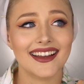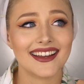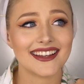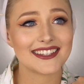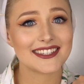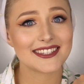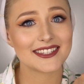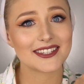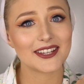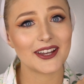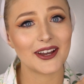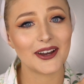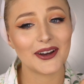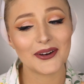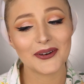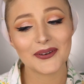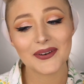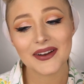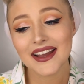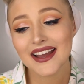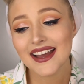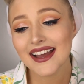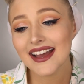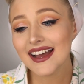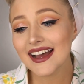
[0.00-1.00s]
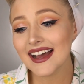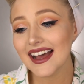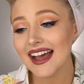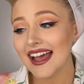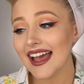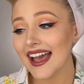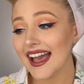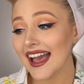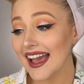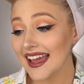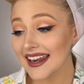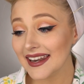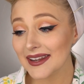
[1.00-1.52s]
So
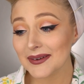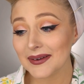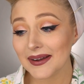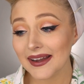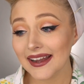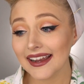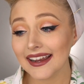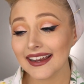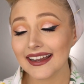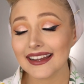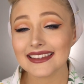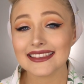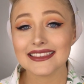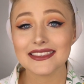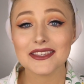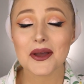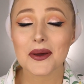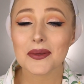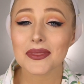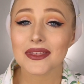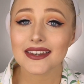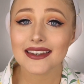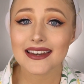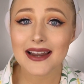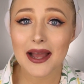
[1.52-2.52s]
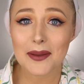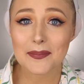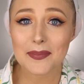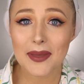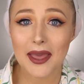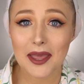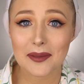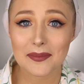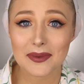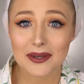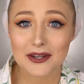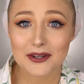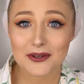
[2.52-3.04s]
anyway, no, they did not
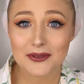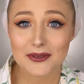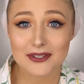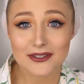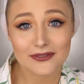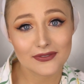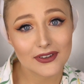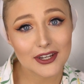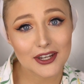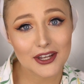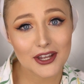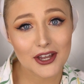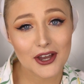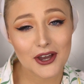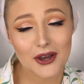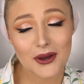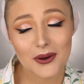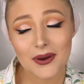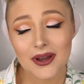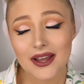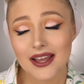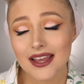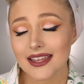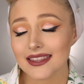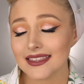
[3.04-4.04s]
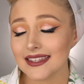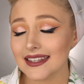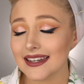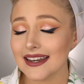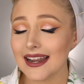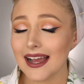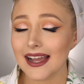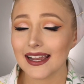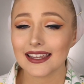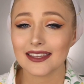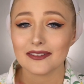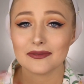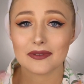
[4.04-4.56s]
pay me to do this video. They did
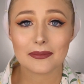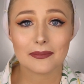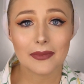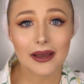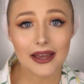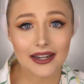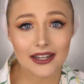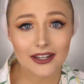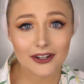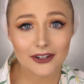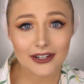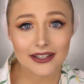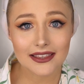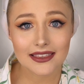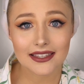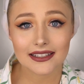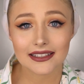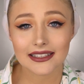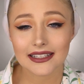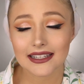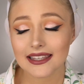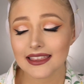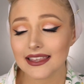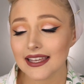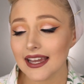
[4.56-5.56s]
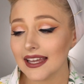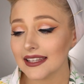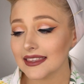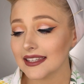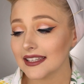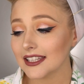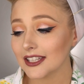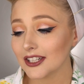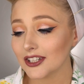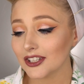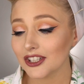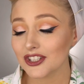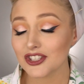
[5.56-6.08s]
not give me money or anything like that. They
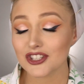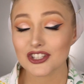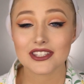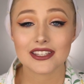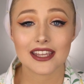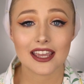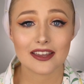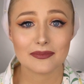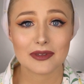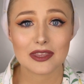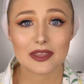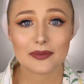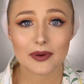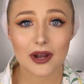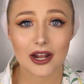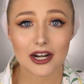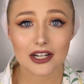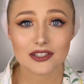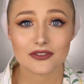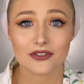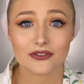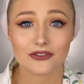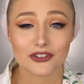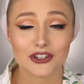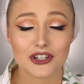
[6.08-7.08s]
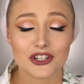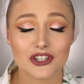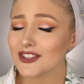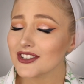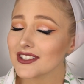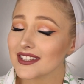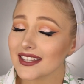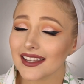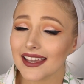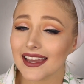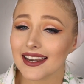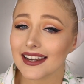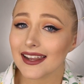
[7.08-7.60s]
literally just gave me the products for free, just
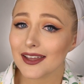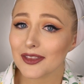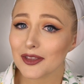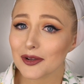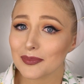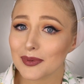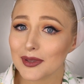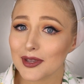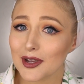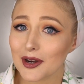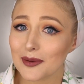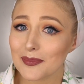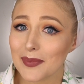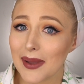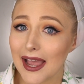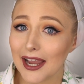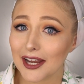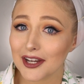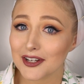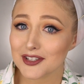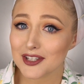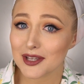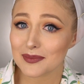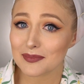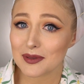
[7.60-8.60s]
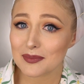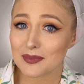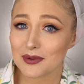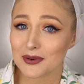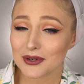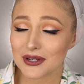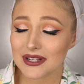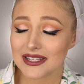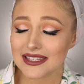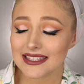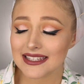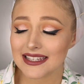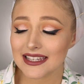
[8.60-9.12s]
like any other PR package that people
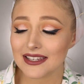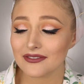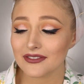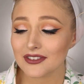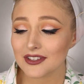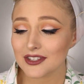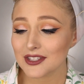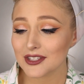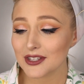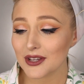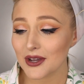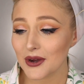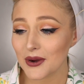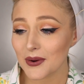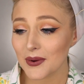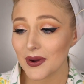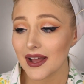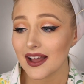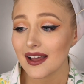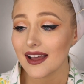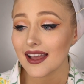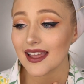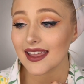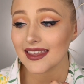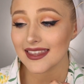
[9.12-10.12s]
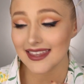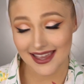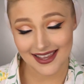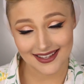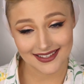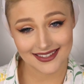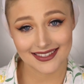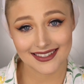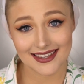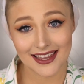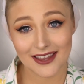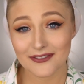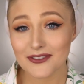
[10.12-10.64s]
receive. So
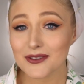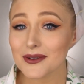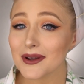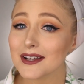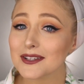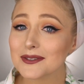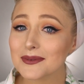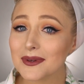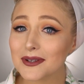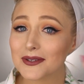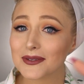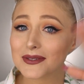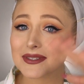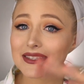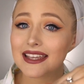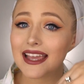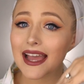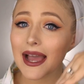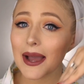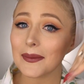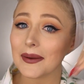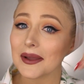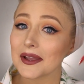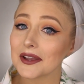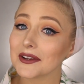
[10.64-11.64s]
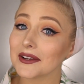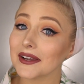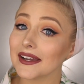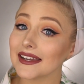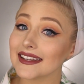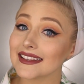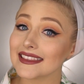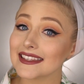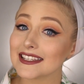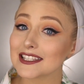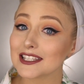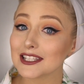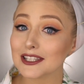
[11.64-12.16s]
yes, if you guys want to see how I
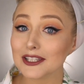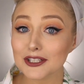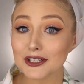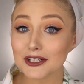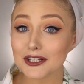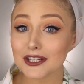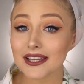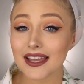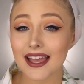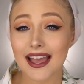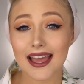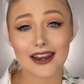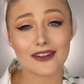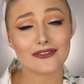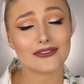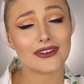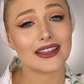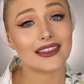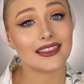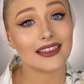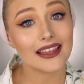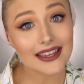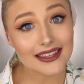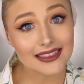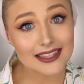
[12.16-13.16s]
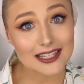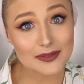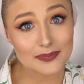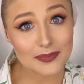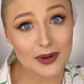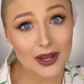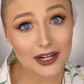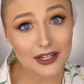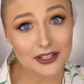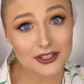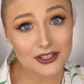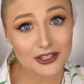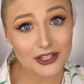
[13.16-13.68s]
created this look and if I like these
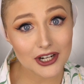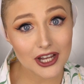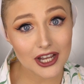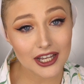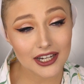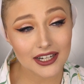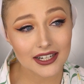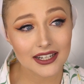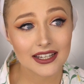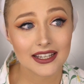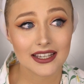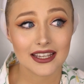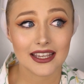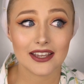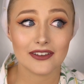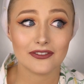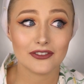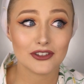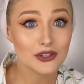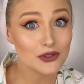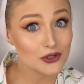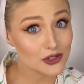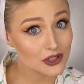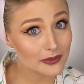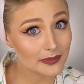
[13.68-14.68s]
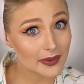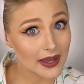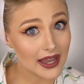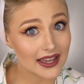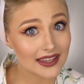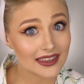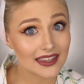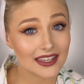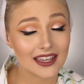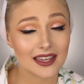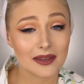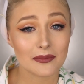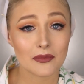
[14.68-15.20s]
products or not, if you should buy
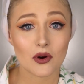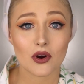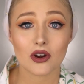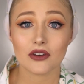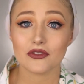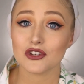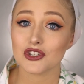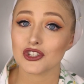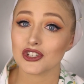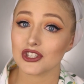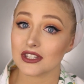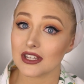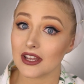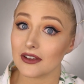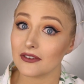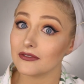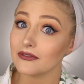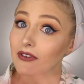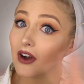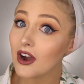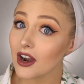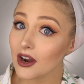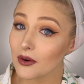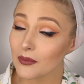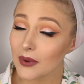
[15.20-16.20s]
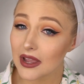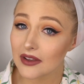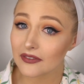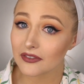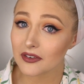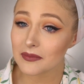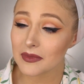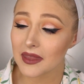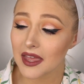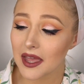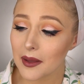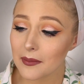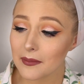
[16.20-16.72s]
them or if you should stay far away
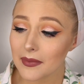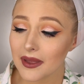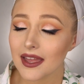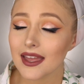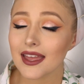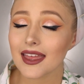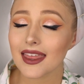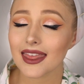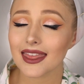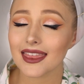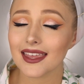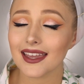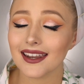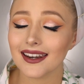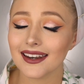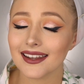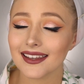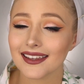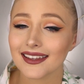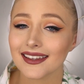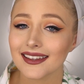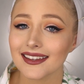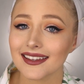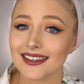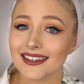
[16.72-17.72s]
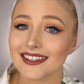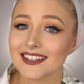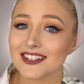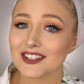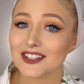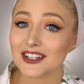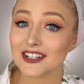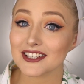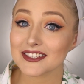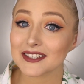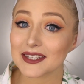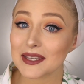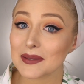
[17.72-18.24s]
from them, then
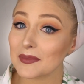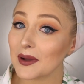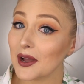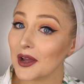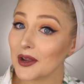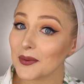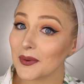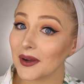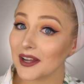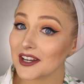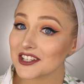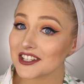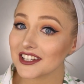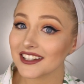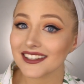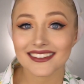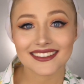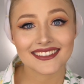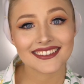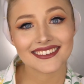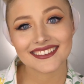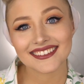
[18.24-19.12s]
just keep on watching.